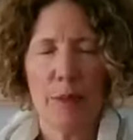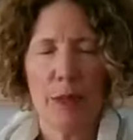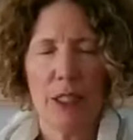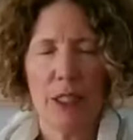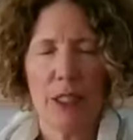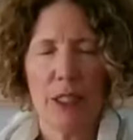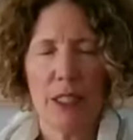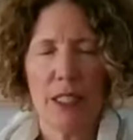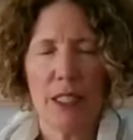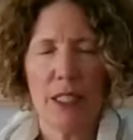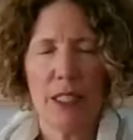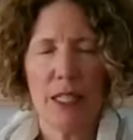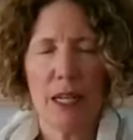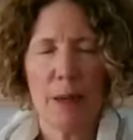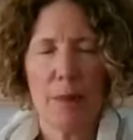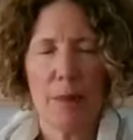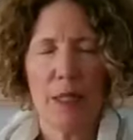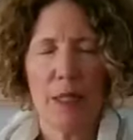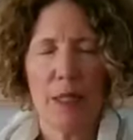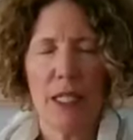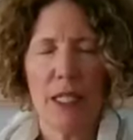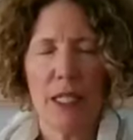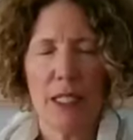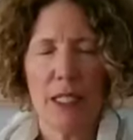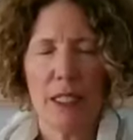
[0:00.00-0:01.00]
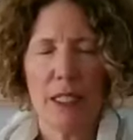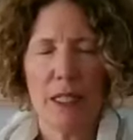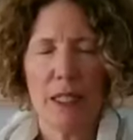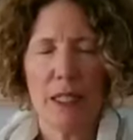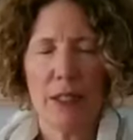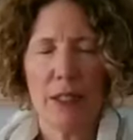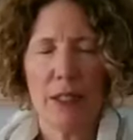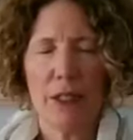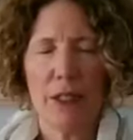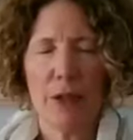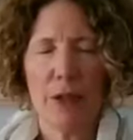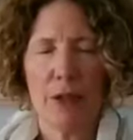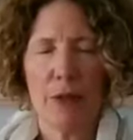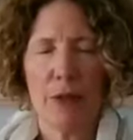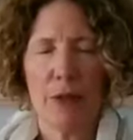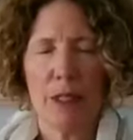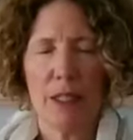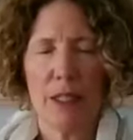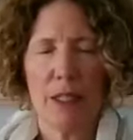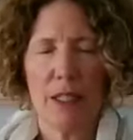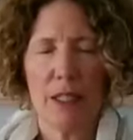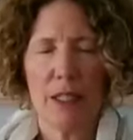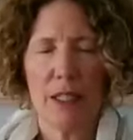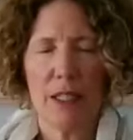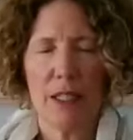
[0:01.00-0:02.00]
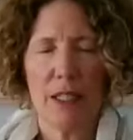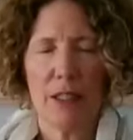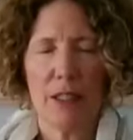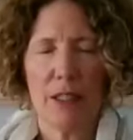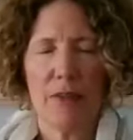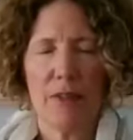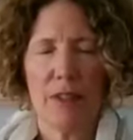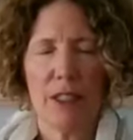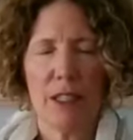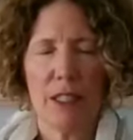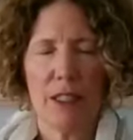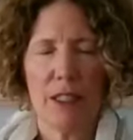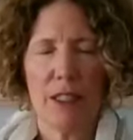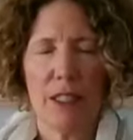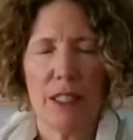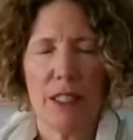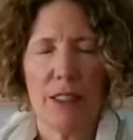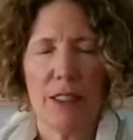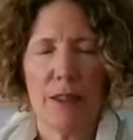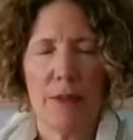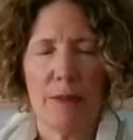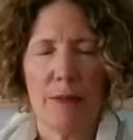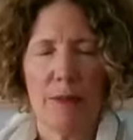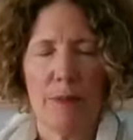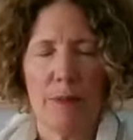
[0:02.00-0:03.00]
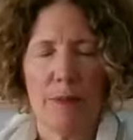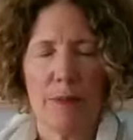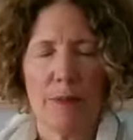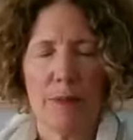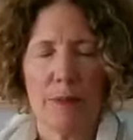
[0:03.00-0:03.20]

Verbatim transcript: but just tapping into the sense of hearing.